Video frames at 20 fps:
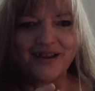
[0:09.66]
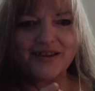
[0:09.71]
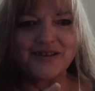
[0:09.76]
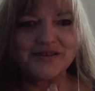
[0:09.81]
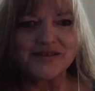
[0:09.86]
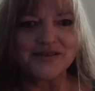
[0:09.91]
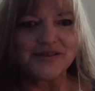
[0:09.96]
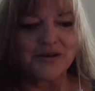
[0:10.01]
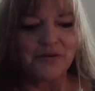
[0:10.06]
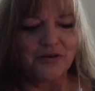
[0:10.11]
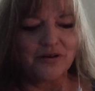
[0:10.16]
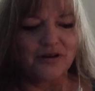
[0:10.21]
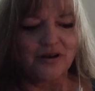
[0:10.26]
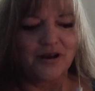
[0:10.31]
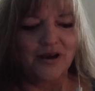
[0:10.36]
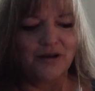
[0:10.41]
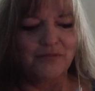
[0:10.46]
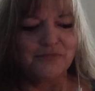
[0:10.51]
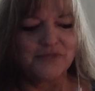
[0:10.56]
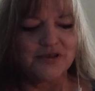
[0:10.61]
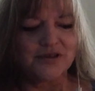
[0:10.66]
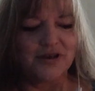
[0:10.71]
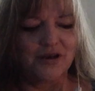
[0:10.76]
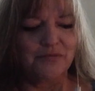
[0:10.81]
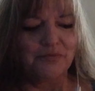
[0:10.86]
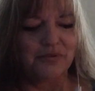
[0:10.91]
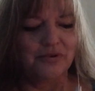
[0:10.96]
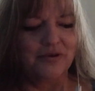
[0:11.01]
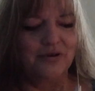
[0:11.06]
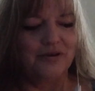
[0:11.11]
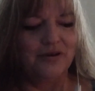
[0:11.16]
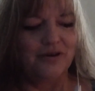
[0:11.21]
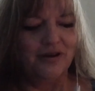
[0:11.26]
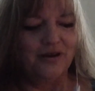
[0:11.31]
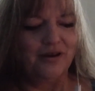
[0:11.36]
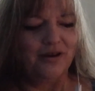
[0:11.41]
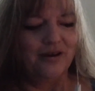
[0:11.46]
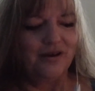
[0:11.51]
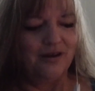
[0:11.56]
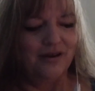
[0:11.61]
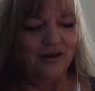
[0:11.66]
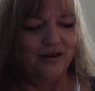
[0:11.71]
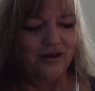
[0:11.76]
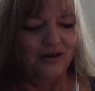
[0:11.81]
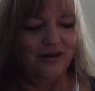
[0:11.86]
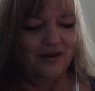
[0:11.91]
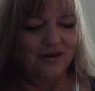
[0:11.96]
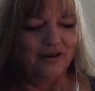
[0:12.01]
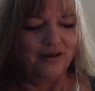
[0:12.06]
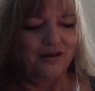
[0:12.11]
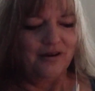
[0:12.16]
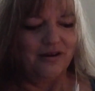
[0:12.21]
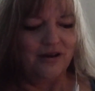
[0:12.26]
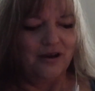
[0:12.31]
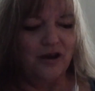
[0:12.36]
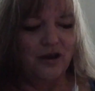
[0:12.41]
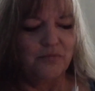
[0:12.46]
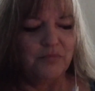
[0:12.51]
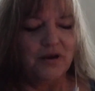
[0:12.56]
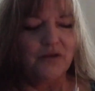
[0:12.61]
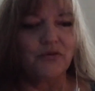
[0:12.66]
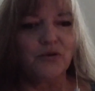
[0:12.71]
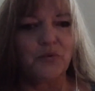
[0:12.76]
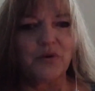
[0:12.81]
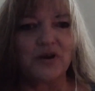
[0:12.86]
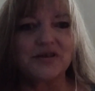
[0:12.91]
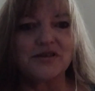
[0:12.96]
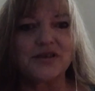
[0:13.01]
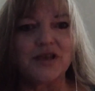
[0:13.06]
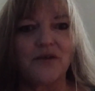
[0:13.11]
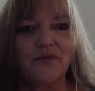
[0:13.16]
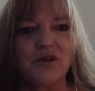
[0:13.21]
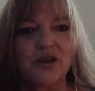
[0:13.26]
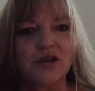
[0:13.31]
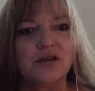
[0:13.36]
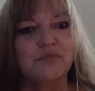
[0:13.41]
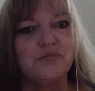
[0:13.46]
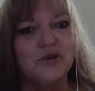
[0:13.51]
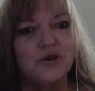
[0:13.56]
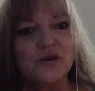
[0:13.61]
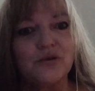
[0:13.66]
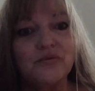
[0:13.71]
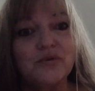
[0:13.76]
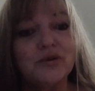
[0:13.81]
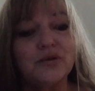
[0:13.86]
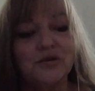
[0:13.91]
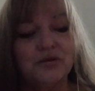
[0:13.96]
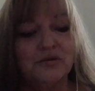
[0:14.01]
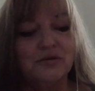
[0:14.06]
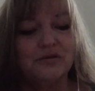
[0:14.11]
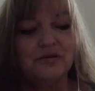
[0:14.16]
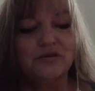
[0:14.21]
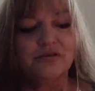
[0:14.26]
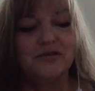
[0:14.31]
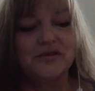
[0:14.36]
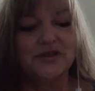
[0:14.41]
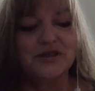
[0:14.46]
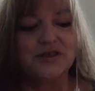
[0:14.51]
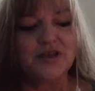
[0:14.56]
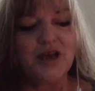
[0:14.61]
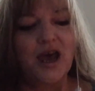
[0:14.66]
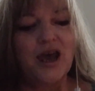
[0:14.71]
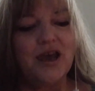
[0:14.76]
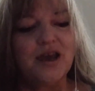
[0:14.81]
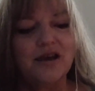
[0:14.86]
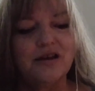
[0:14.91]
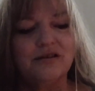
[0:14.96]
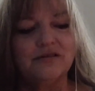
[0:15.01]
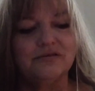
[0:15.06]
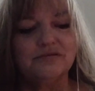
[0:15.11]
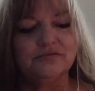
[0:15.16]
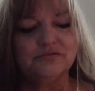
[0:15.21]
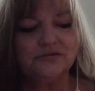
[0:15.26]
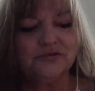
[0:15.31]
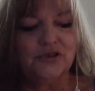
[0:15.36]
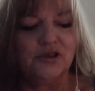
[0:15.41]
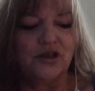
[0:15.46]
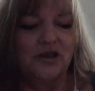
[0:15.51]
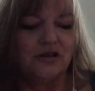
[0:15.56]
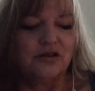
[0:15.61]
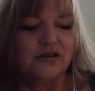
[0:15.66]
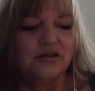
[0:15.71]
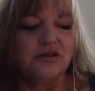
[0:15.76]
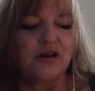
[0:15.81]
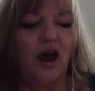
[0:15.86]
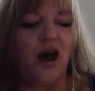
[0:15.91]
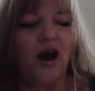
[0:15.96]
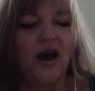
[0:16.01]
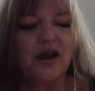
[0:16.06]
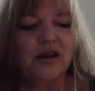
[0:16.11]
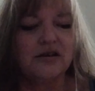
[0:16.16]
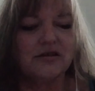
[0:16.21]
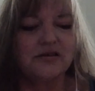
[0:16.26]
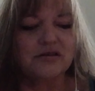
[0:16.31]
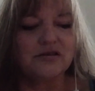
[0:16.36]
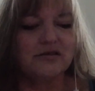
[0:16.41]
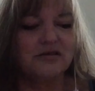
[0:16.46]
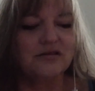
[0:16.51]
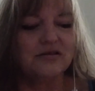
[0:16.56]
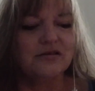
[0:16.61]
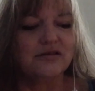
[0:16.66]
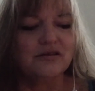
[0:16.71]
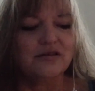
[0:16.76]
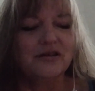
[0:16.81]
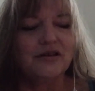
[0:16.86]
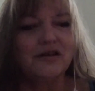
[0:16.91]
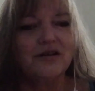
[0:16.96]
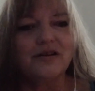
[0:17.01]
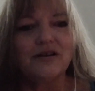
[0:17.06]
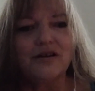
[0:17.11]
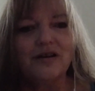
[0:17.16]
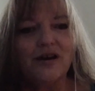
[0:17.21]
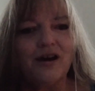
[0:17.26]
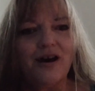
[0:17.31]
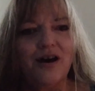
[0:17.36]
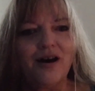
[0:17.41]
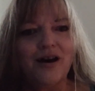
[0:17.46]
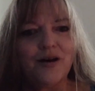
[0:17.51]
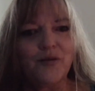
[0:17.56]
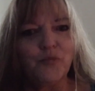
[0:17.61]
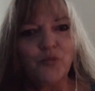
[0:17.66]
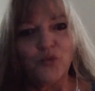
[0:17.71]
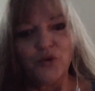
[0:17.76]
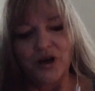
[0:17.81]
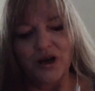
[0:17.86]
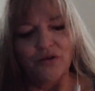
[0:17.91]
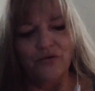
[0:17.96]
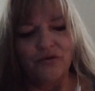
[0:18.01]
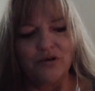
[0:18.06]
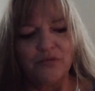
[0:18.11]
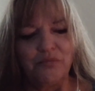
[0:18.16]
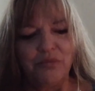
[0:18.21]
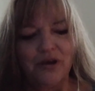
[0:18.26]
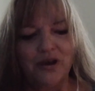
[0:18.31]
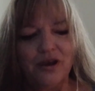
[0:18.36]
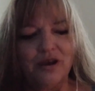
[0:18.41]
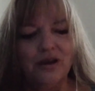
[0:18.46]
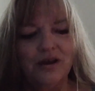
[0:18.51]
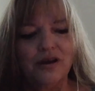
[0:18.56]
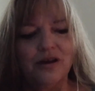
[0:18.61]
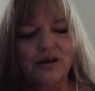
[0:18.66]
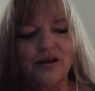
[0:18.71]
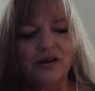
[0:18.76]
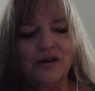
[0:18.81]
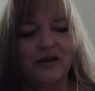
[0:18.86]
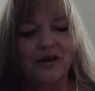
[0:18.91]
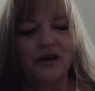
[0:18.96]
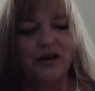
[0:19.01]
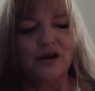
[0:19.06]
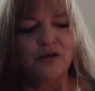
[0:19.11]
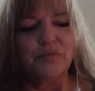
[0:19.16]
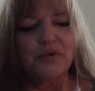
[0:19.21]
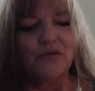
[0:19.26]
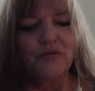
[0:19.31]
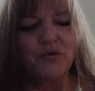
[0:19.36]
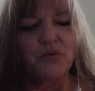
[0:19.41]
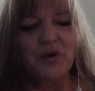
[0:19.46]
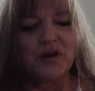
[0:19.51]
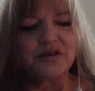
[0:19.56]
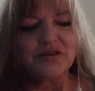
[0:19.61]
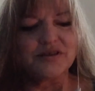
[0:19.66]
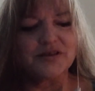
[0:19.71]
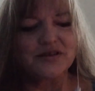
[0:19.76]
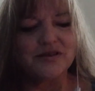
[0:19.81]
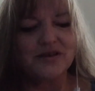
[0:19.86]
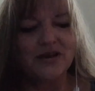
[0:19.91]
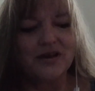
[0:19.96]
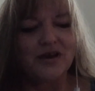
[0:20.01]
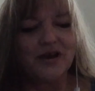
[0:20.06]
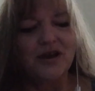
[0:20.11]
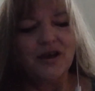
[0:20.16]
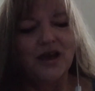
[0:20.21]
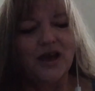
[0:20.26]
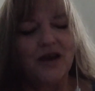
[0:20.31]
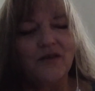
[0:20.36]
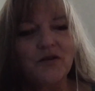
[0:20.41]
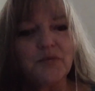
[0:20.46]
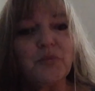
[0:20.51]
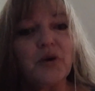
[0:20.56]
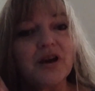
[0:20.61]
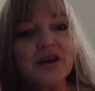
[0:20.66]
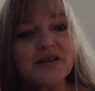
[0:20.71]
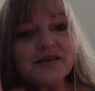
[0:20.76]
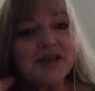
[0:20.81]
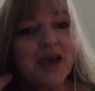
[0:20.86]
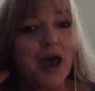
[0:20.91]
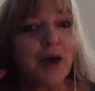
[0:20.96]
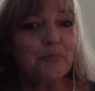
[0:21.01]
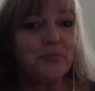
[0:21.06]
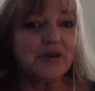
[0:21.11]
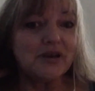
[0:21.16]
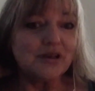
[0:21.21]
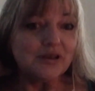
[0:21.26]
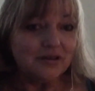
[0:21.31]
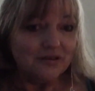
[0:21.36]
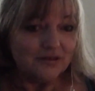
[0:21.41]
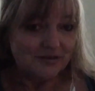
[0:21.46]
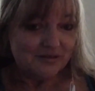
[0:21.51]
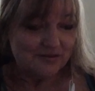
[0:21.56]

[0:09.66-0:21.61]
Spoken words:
let's see what comes up. I hope everyone's having a beautiful day, night, whatever it be. I hope everybody is happy,